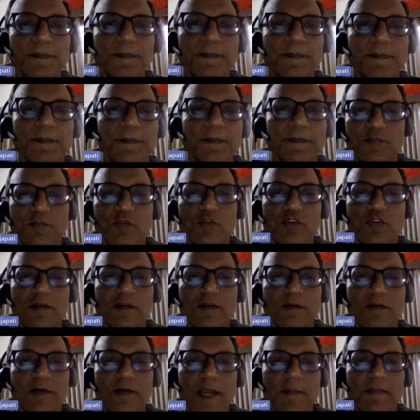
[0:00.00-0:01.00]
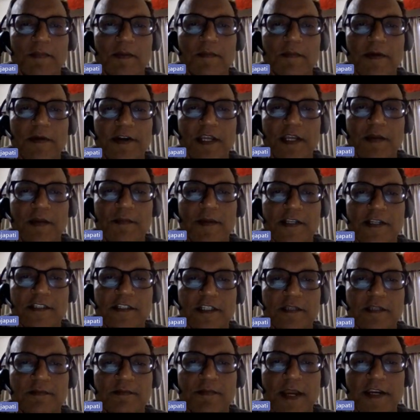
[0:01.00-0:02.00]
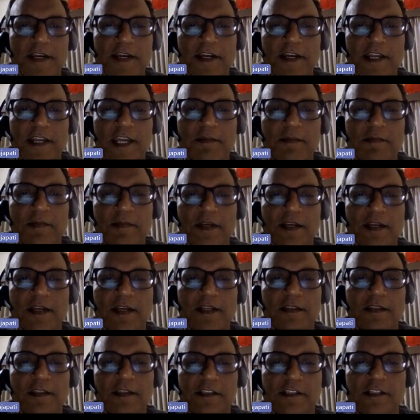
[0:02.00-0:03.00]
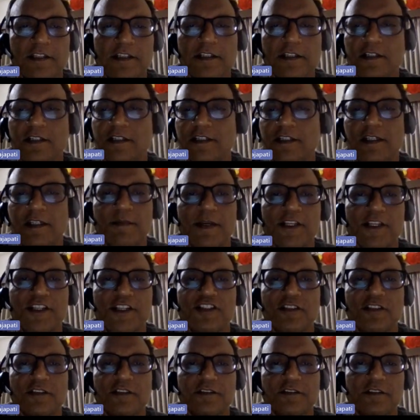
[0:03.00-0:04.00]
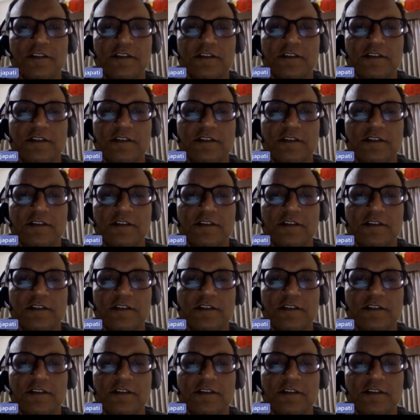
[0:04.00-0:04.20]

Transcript: and I post a happy birthday message, my name, and this is the image.